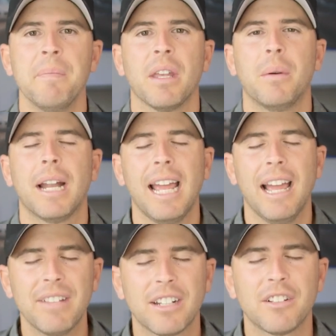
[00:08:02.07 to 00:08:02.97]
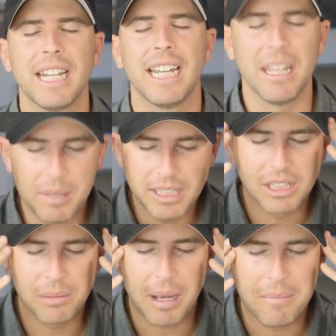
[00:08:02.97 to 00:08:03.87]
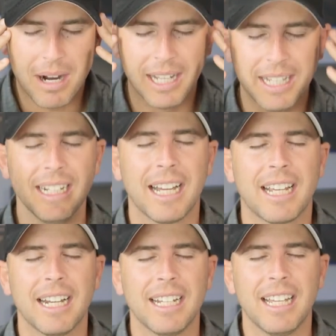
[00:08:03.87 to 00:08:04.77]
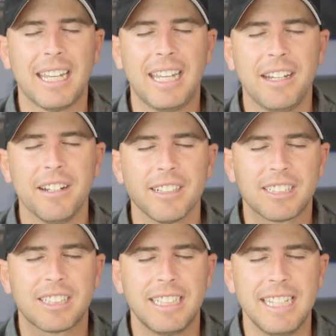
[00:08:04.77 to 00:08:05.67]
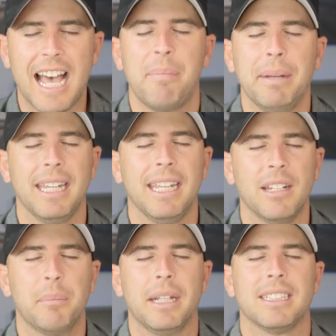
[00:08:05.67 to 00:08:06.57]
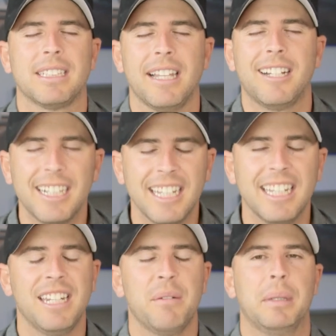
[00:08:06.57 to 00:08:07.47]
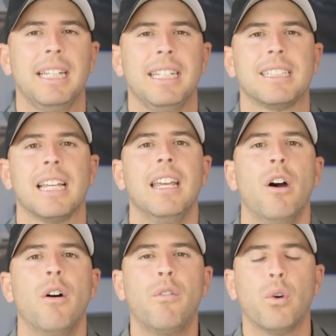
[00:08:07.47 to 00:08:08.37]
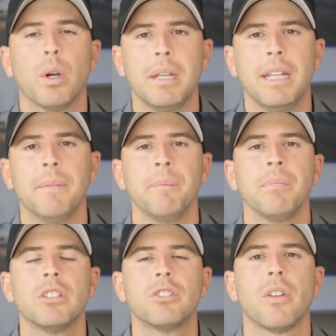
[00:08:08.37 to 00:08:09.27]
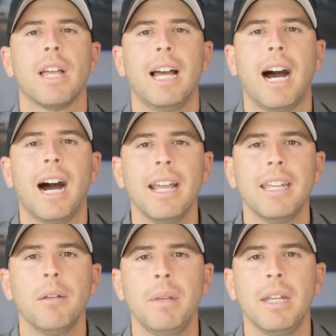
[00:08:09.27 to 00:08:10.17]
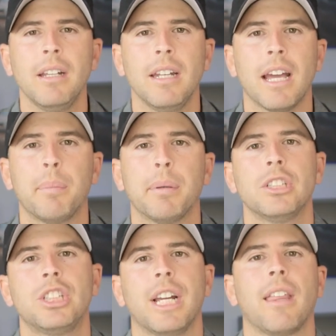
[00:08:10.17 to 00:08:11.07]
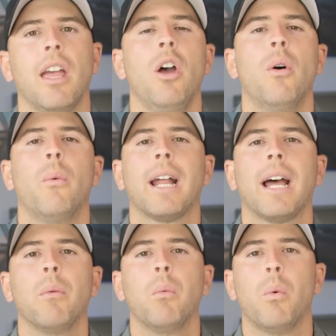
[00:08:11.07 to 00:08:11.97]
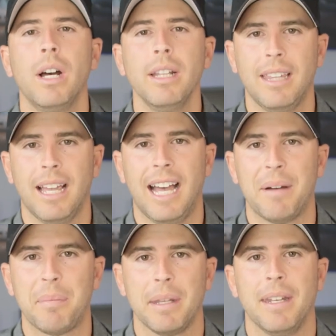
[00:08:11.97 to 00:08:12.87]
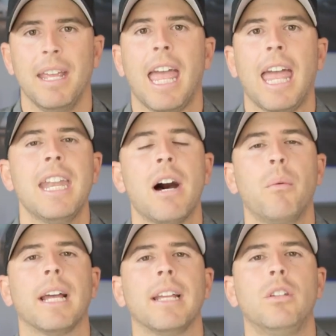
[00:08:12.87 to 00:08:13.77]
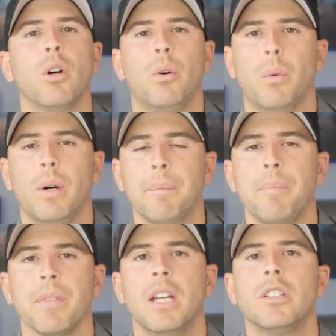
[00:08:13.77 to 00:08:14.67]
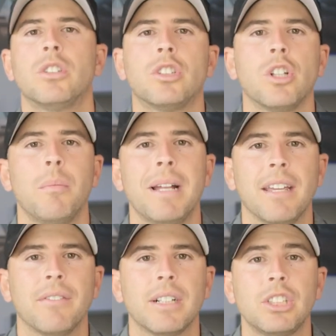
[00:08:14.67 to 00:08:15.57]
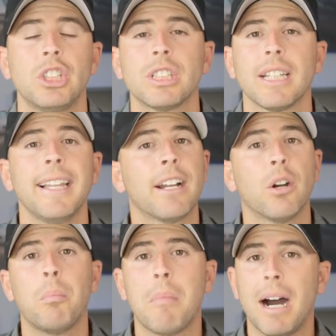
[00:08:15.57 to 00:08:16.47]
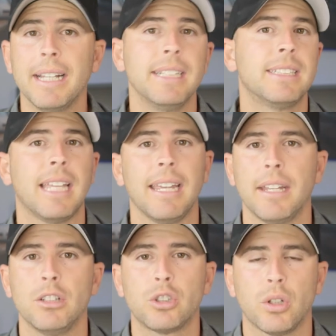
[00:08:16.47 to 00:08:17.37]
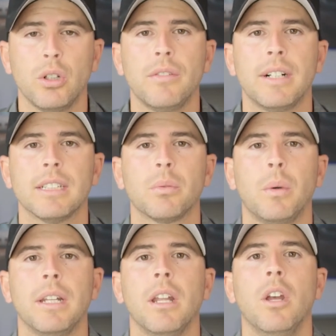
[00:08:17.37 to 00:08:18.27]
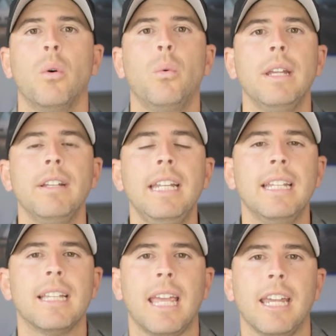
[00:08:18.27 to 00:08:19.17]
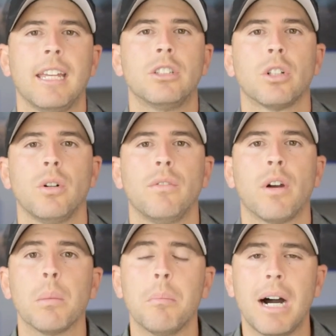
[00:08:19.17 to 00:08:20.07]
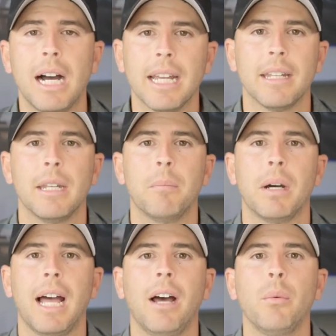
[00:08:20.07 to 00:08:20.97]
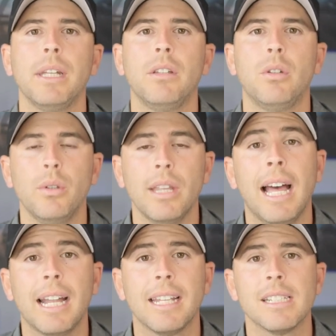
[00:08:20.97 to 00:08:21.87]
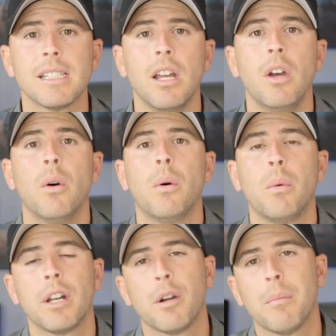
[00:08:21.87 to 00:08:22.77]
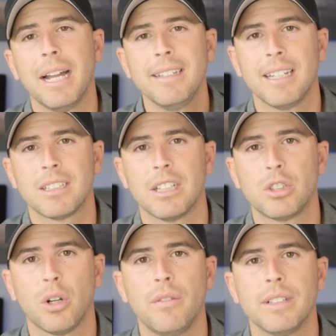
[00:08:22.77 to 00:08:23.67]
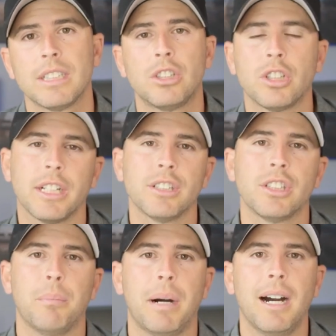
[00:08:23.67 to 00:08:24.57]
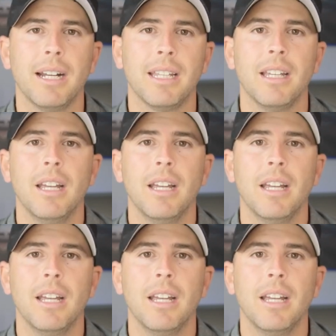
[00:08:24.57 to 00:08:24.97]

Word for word: When I have that great image in my mind, I kind of like hear it snapping into place, locking into place for me so that I can now project what I want to happen and not what I don't want. So many of us just let our minds take control of us when we need to take control of our mind. But how we do that is, well, when our mind takes control of us, it triggers the body.